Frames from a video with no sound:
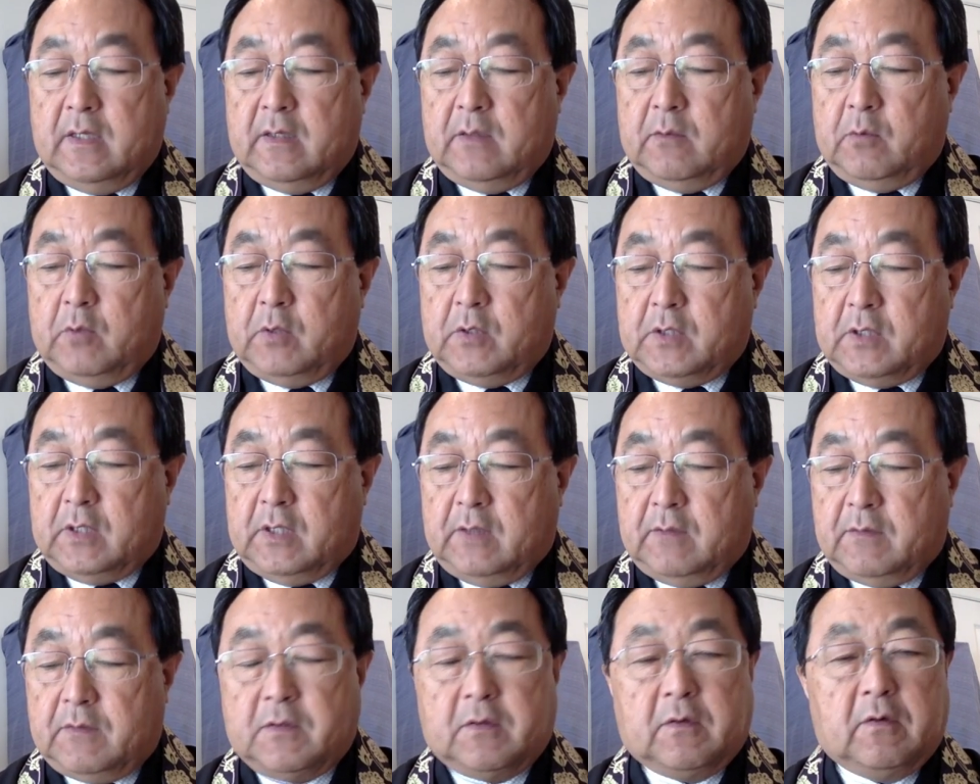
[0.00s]
which
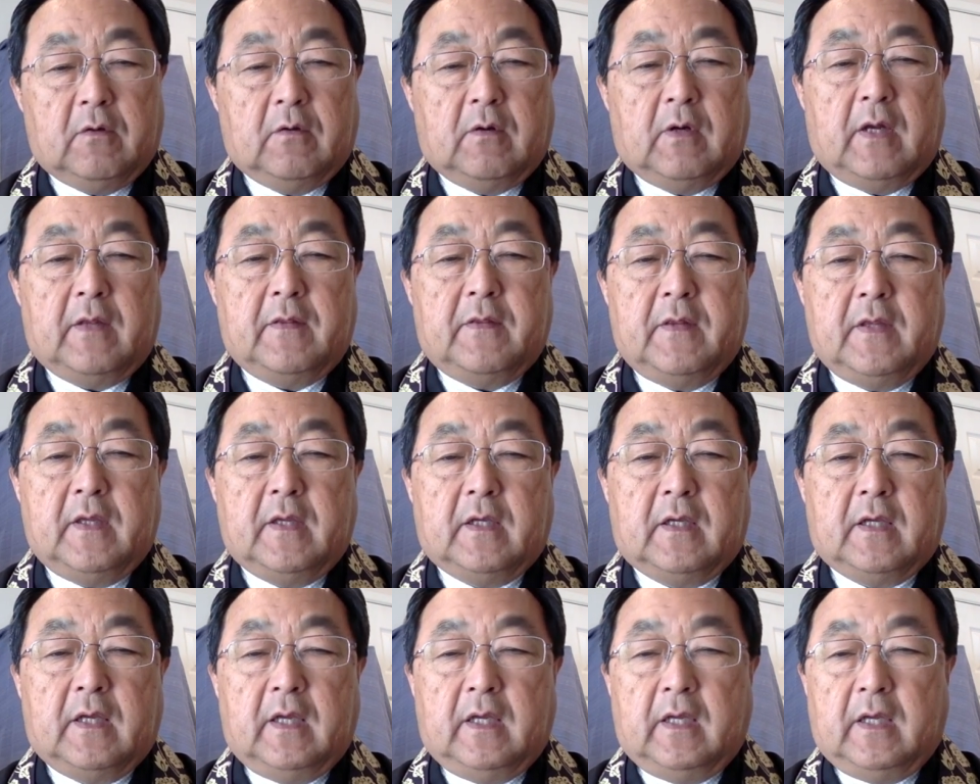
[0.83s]
gives her, I
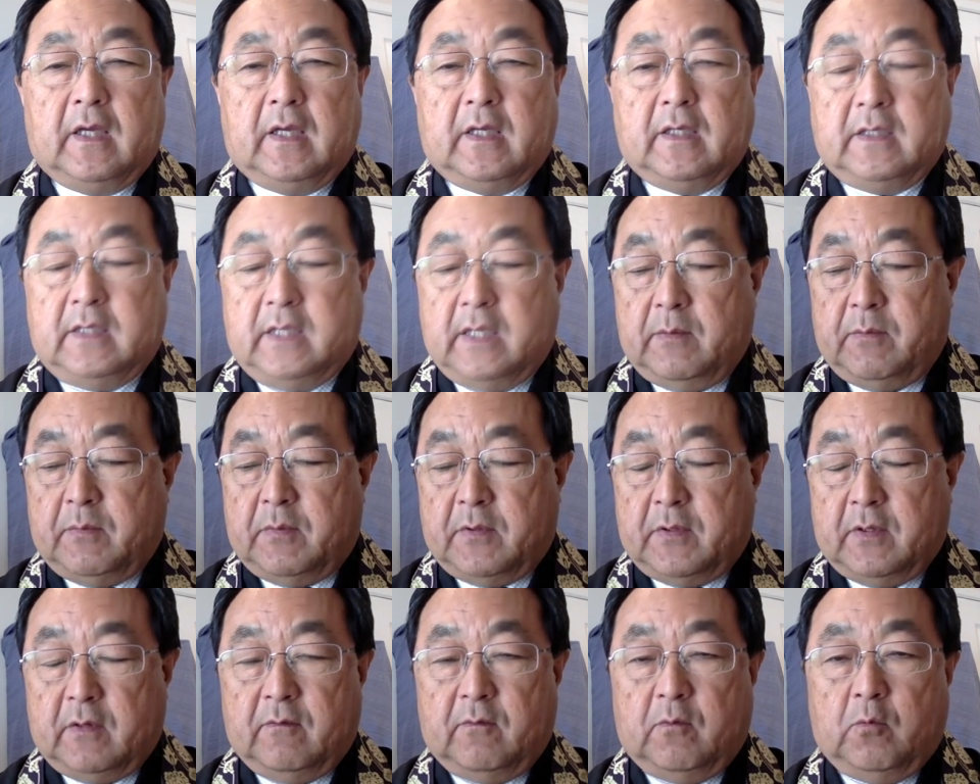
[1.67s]
think, a depth
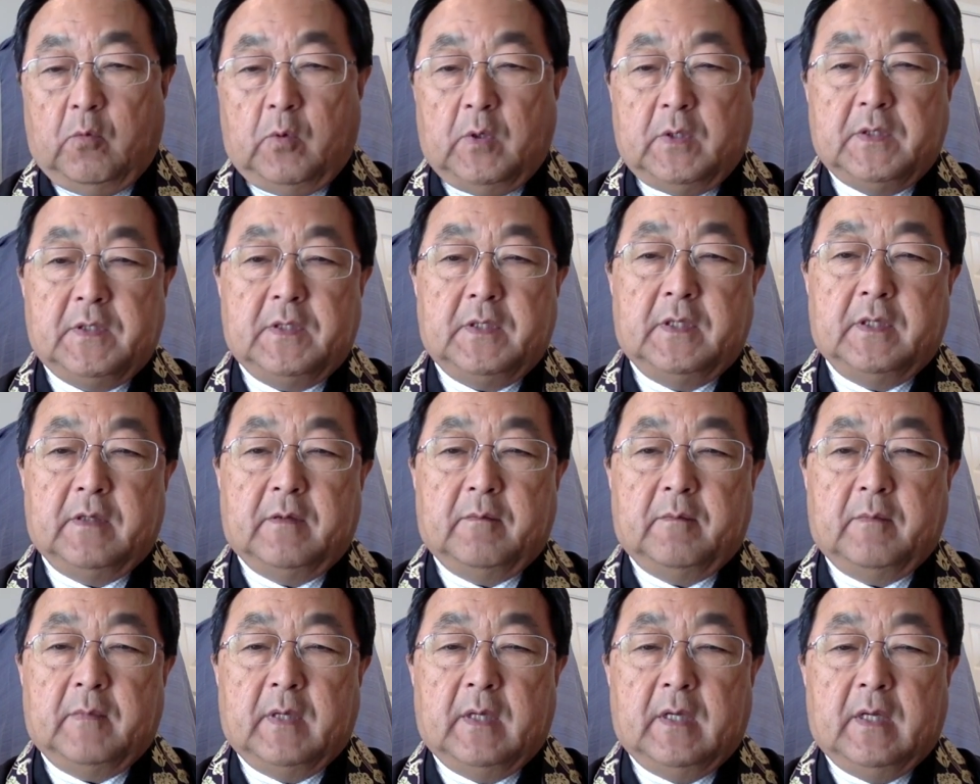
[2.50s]
of
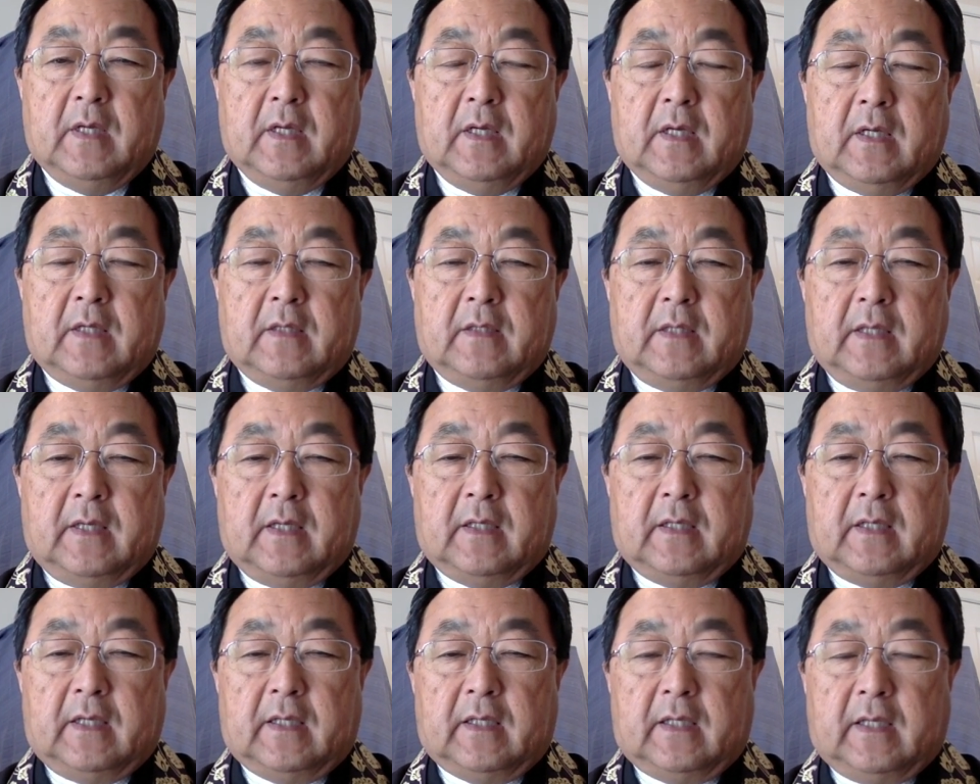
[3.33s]
wisdom
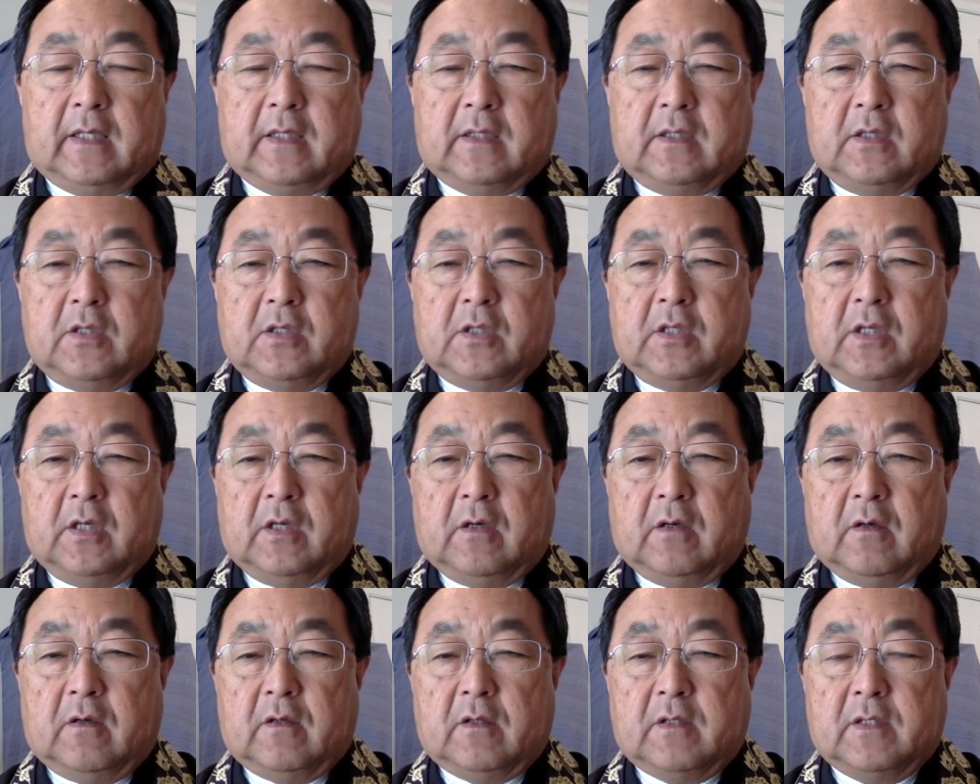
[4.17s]
that I'd like to
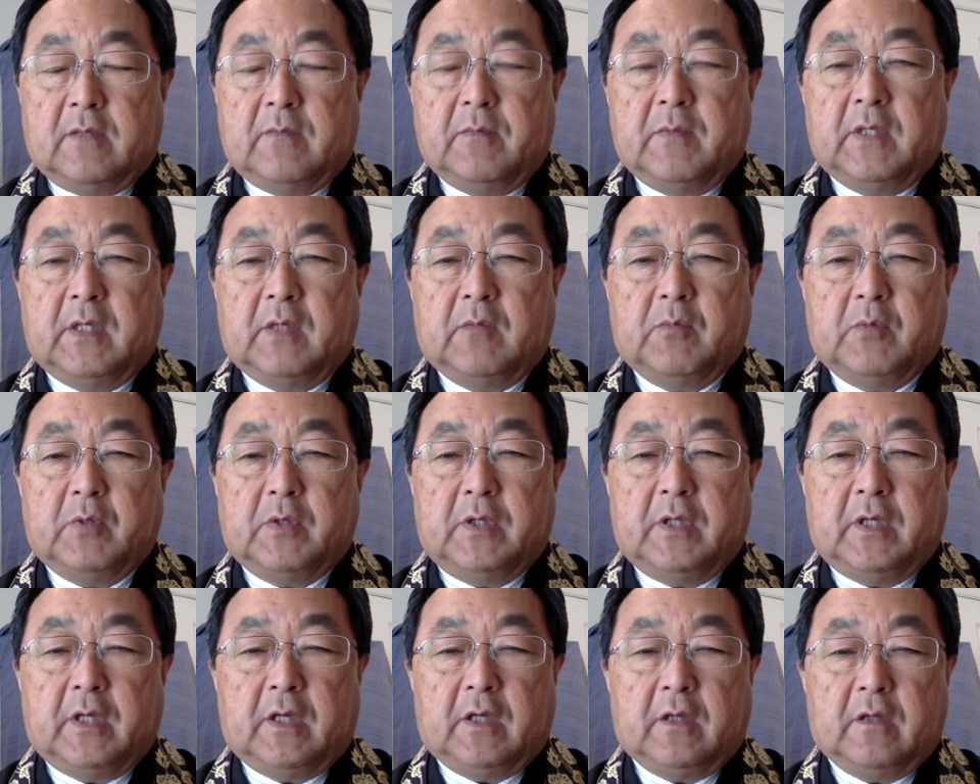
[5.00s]
share something in
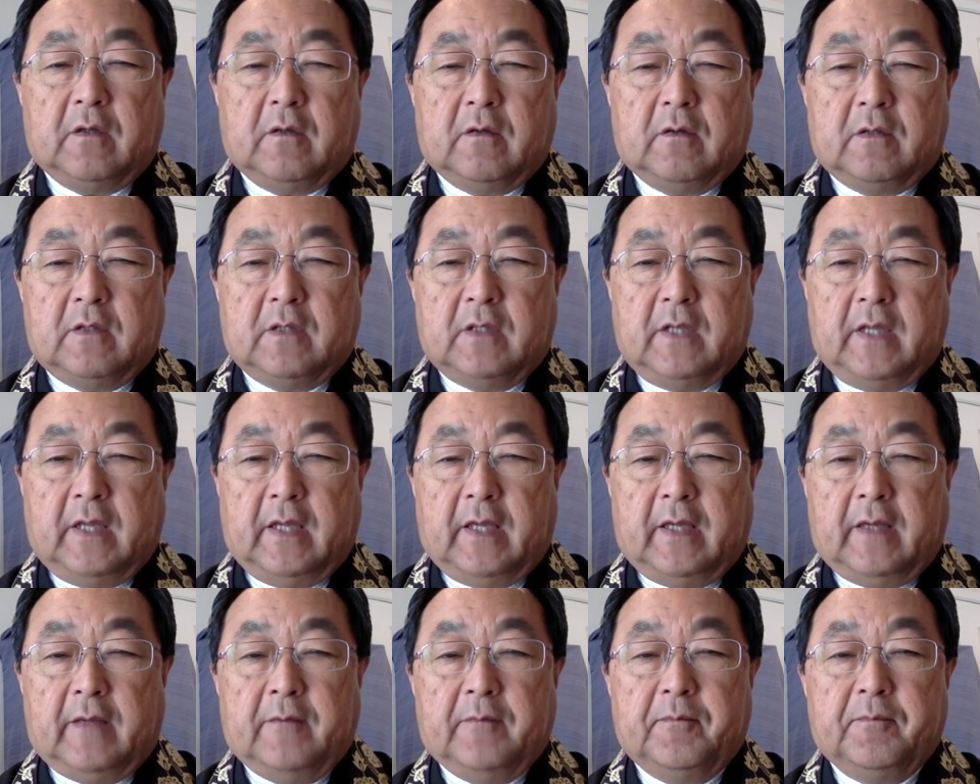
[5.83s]
particular
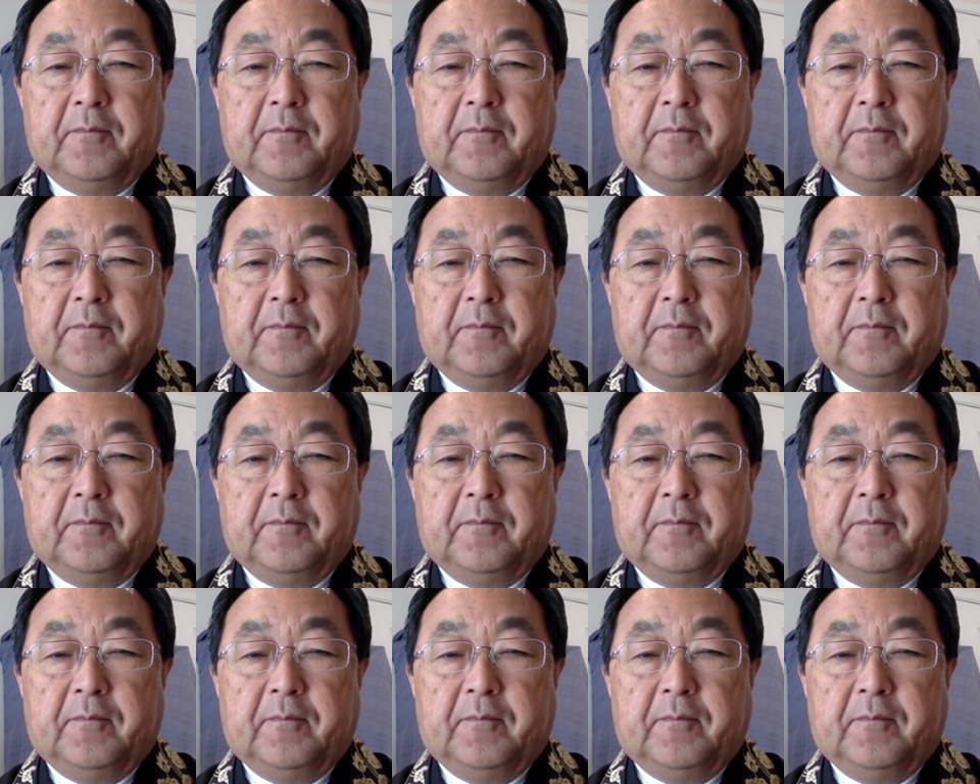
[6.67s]
today.